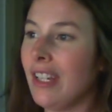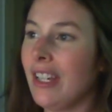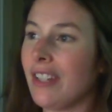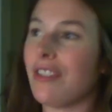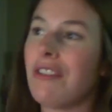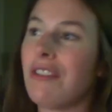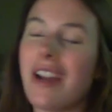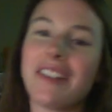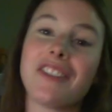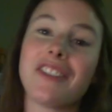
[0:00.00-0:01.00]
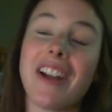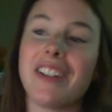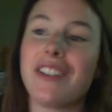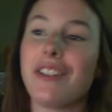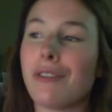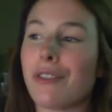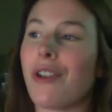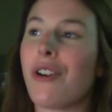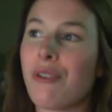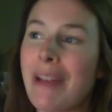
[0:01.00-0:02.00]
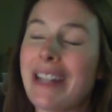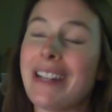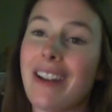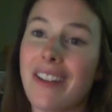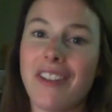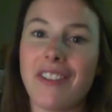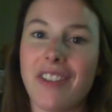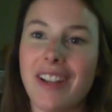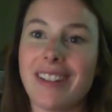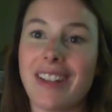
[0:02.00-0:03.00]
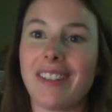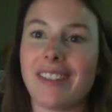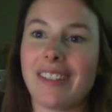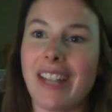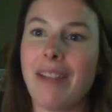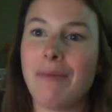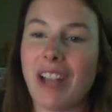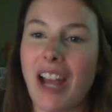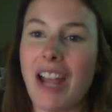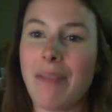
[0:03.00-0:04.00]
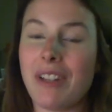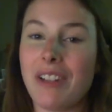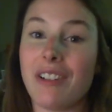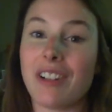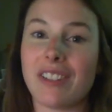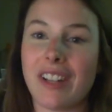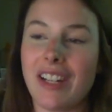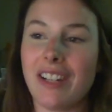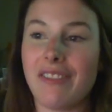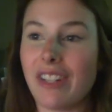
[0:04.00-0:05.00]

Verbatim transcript: So you guys are trying to do so many other things at the same time that you are studying for